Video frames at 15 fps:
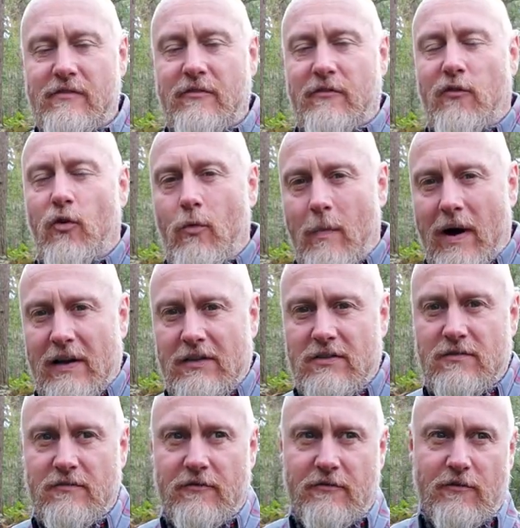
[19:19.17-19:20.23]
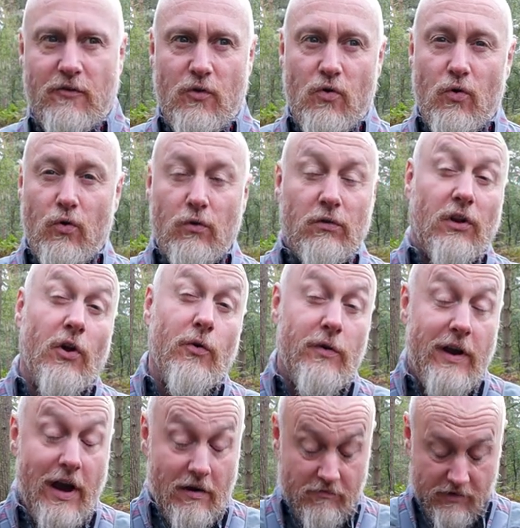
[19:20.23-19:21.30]
formats for
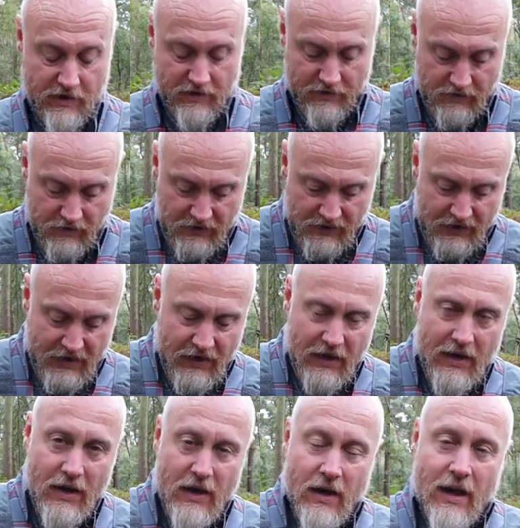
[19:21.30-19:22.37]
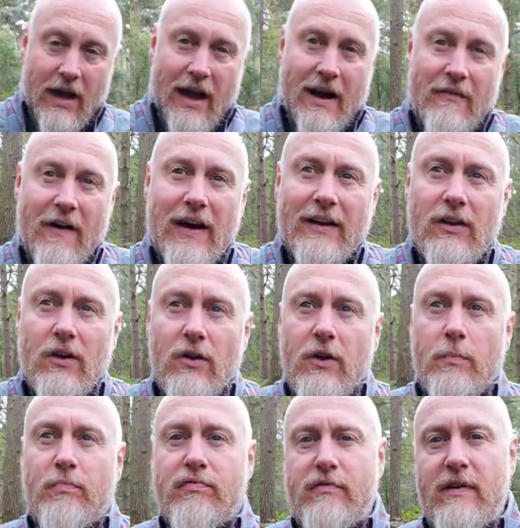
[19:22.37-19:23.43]
load carrying. I've had a
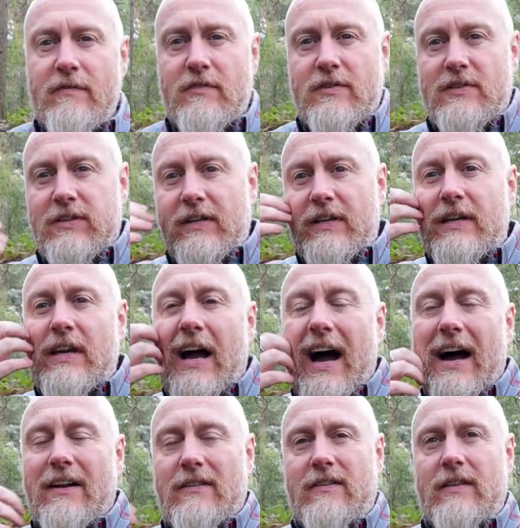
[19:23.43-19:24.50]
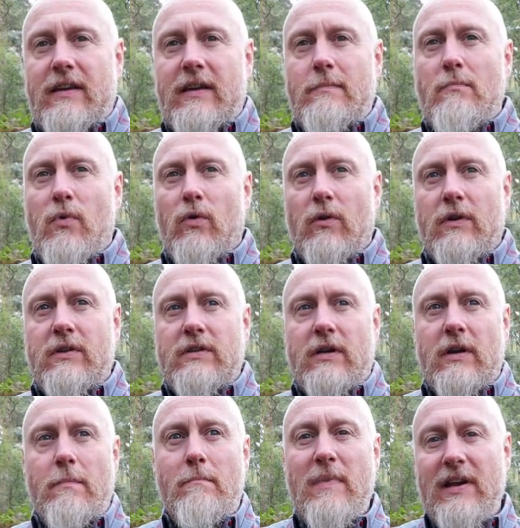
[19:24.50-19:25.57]
look previously at the
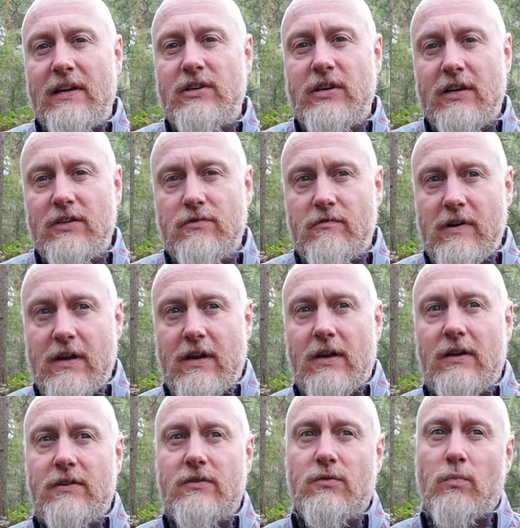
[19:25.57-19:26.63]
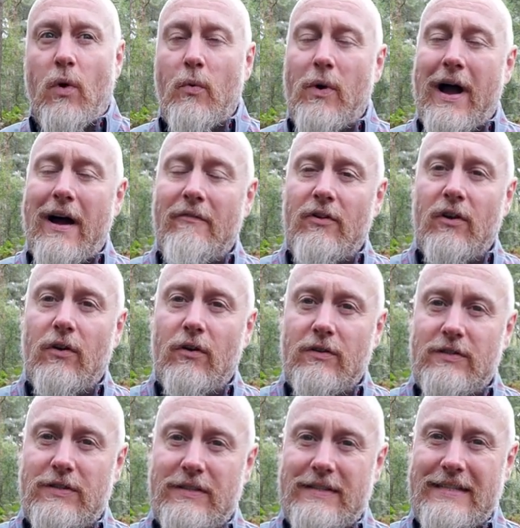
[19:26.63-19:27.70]
Moorlander mini chest rig. So what we're having a
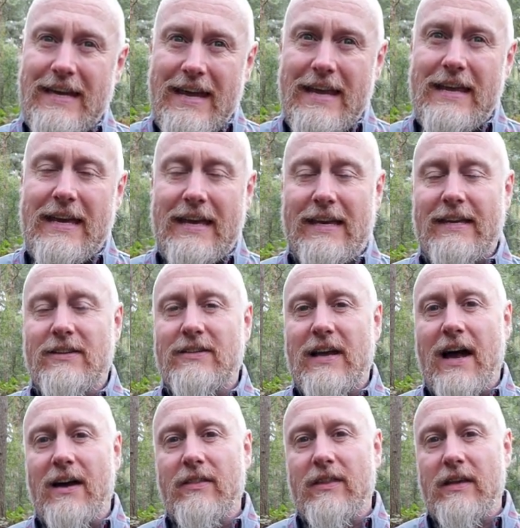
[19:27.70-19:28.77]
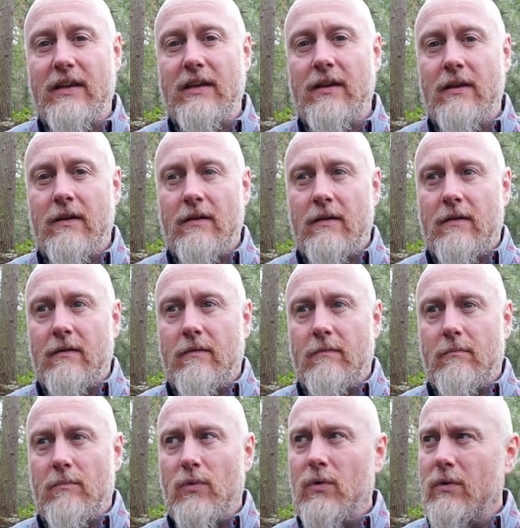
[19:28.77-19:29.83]
look today is at the
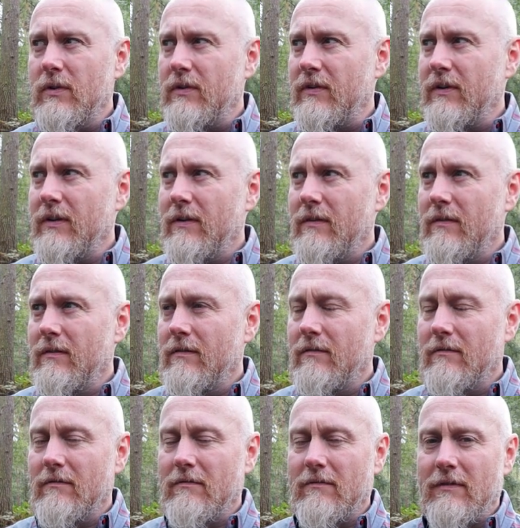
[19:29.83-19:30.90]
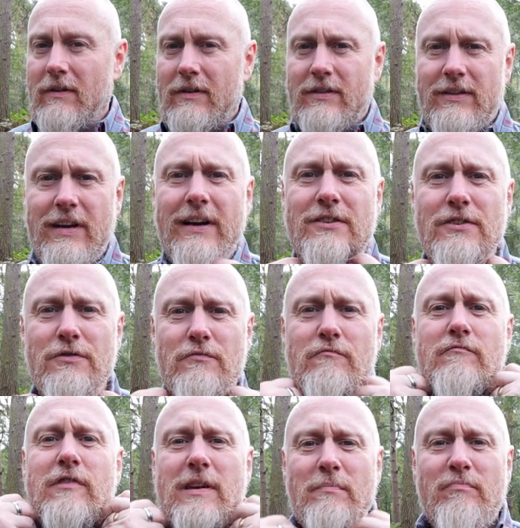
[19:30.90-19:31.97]
Moorlander. Did I just
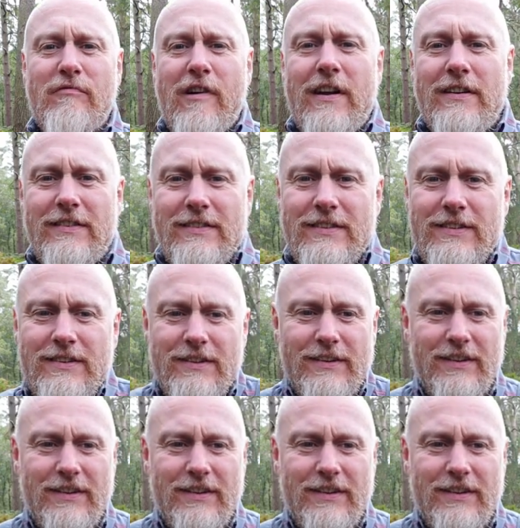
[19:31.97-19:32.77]
rebrand